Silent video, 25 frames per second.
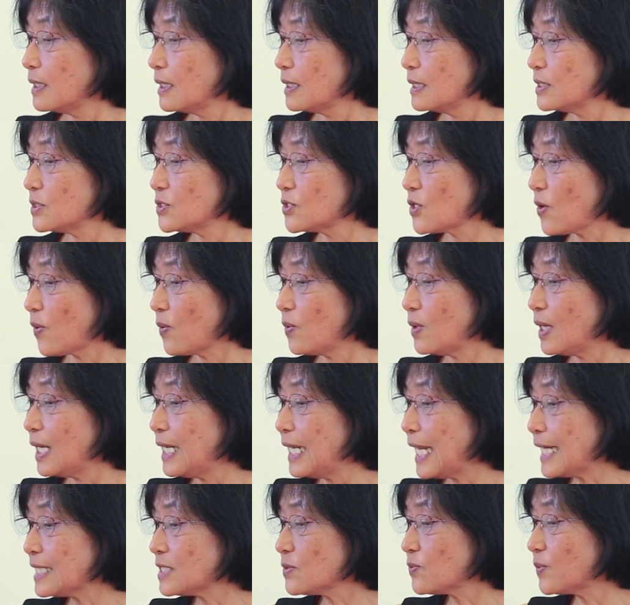So
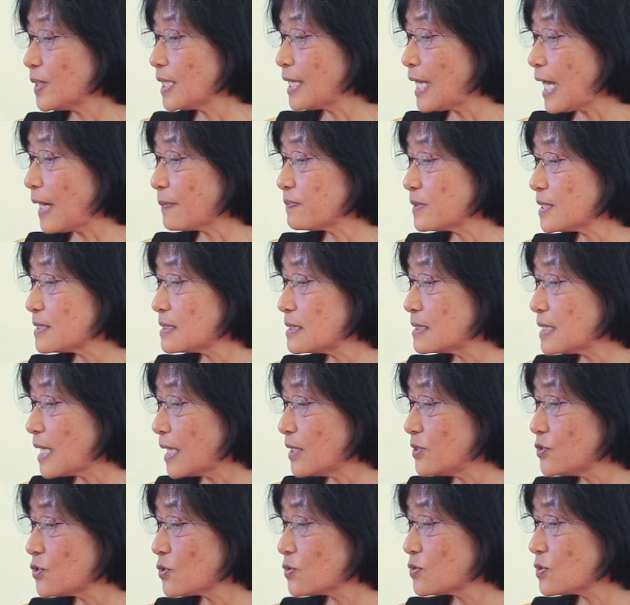let's recap the
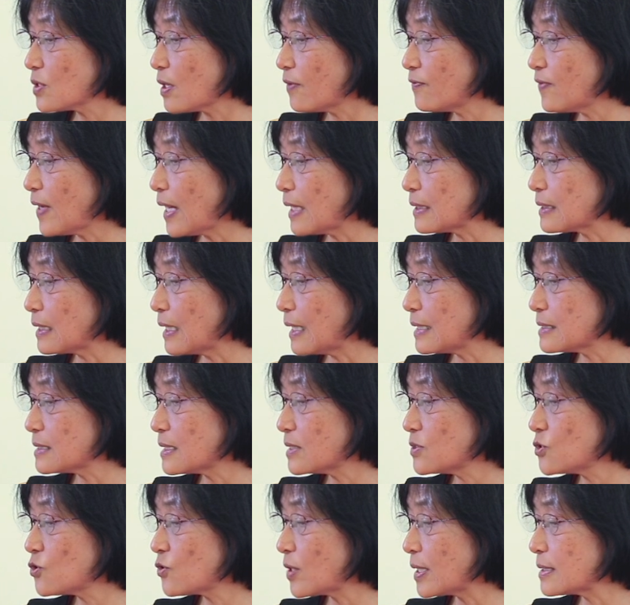stages of
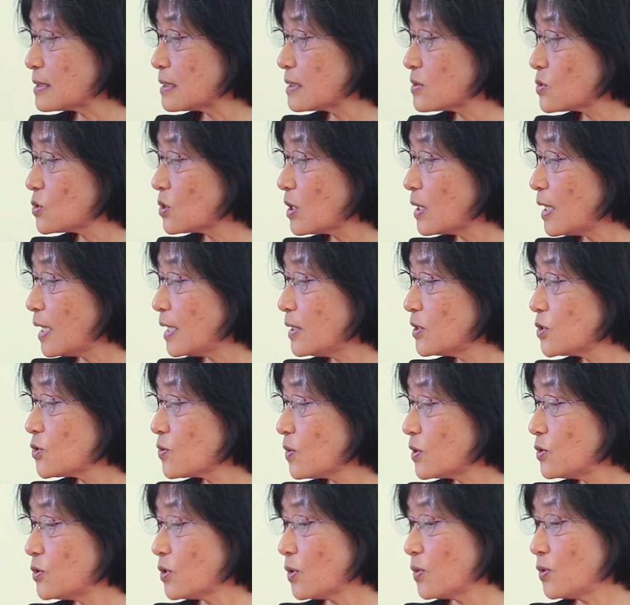adolescent transitioning to
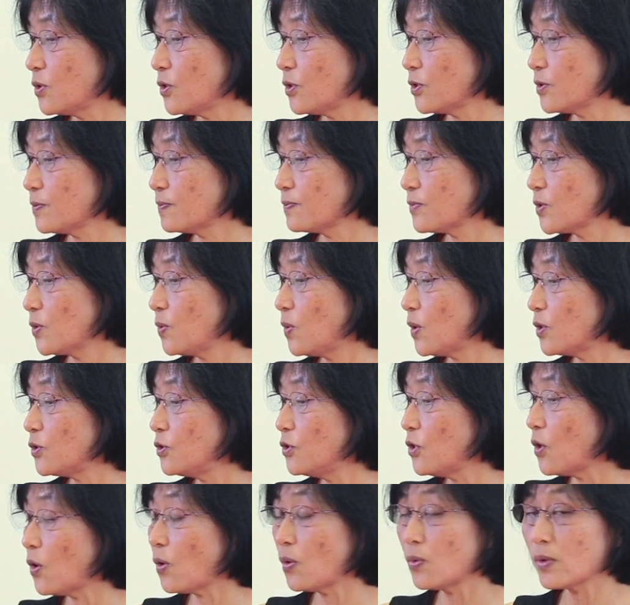adulthood, who are
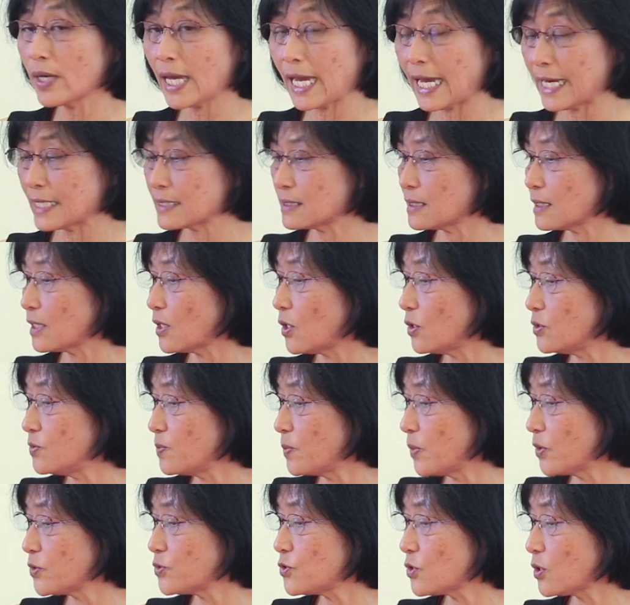known as
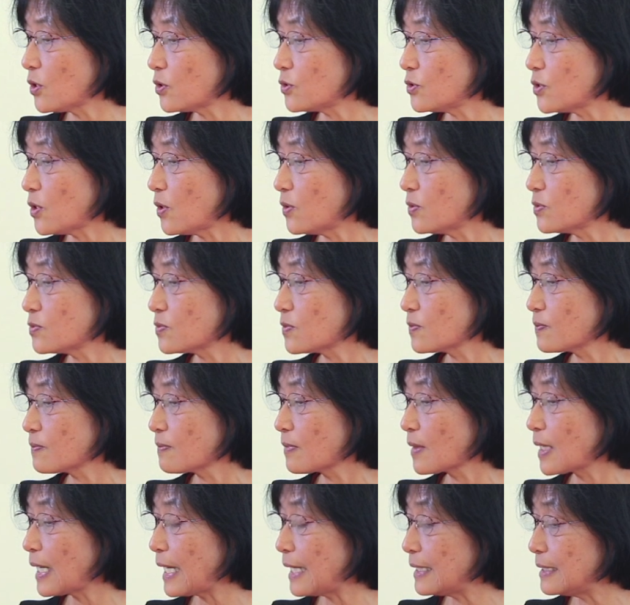emerging adult.
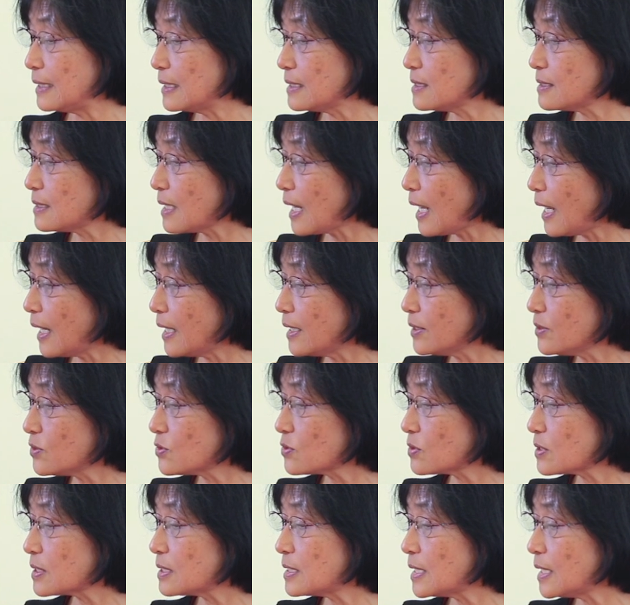At this
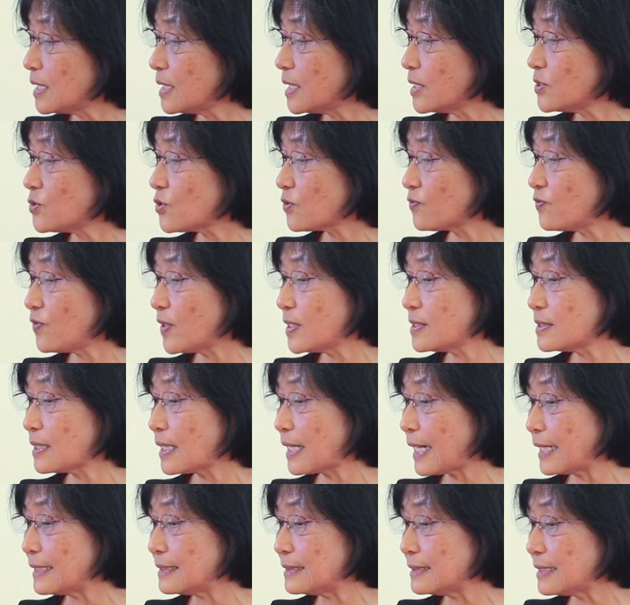age, the teenager is
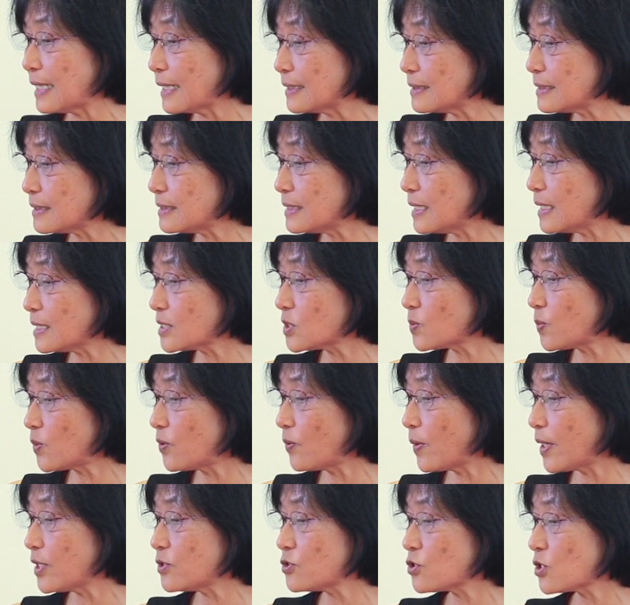facing identity
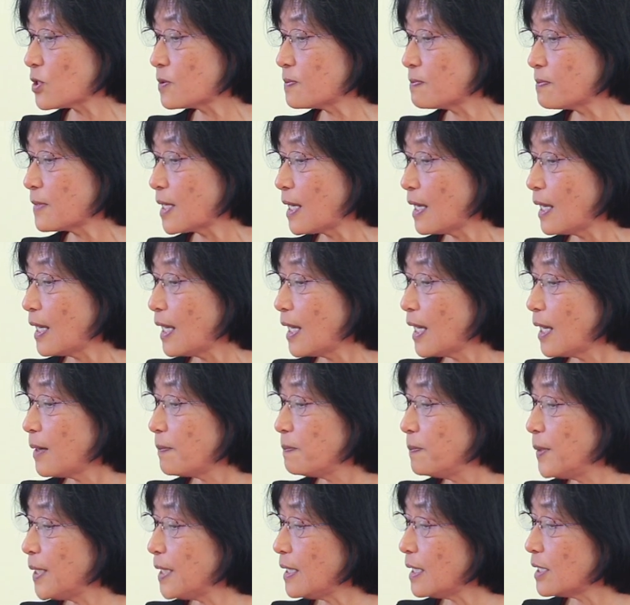exploration,
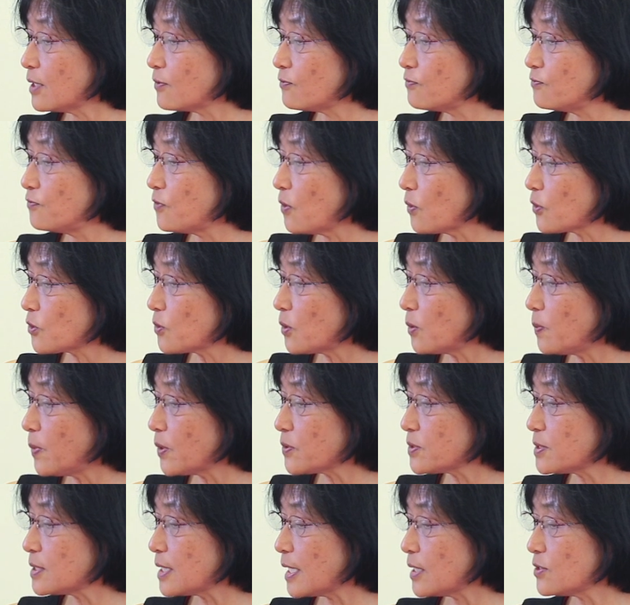being in a vulnerable
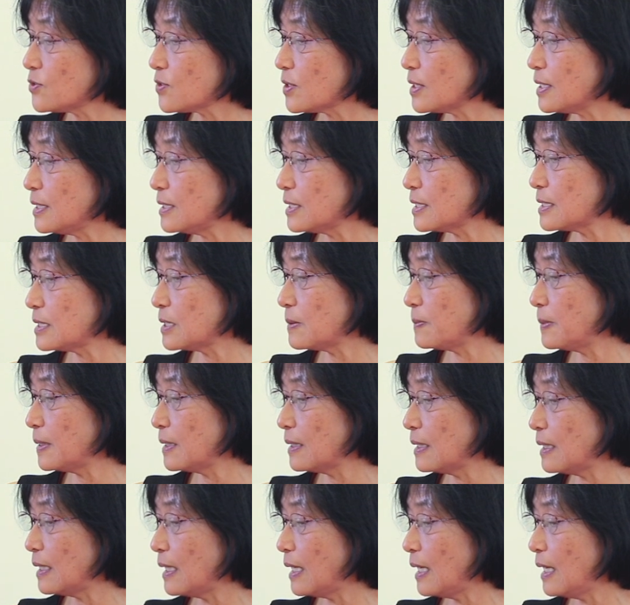stage of
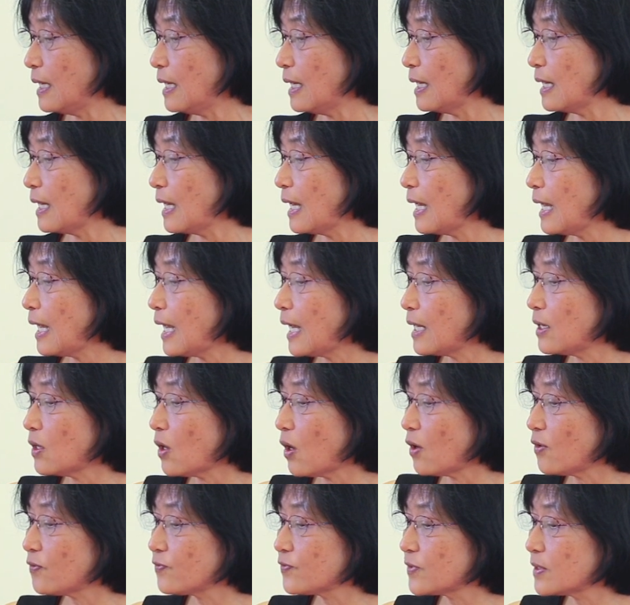instability, and
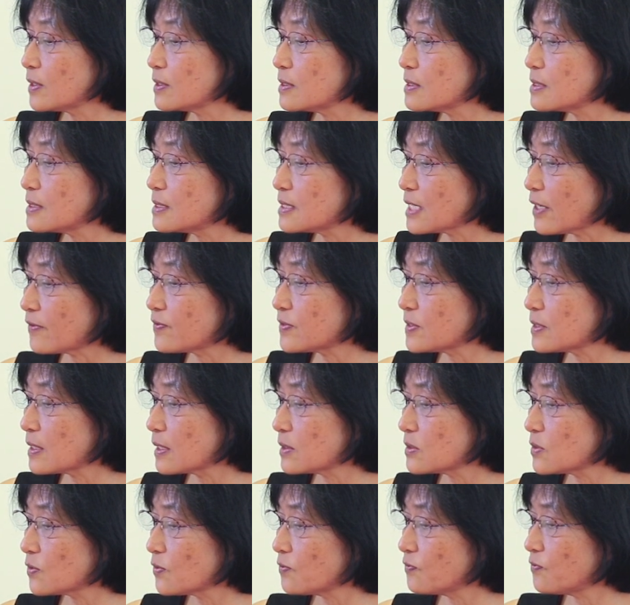often
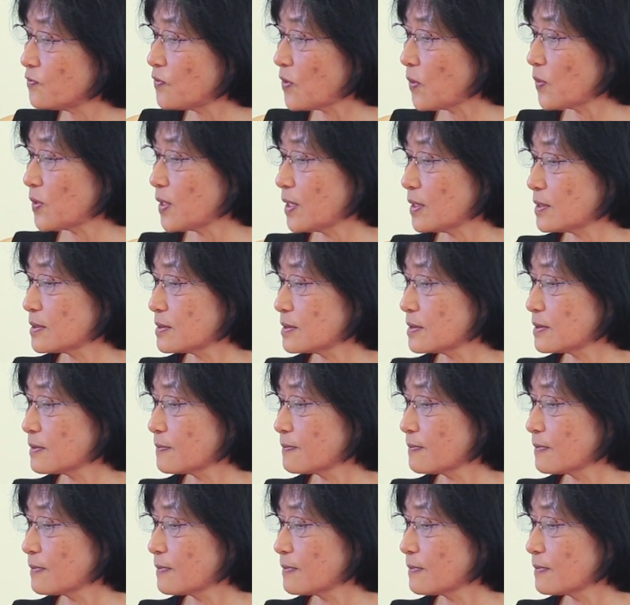self-centered and focused.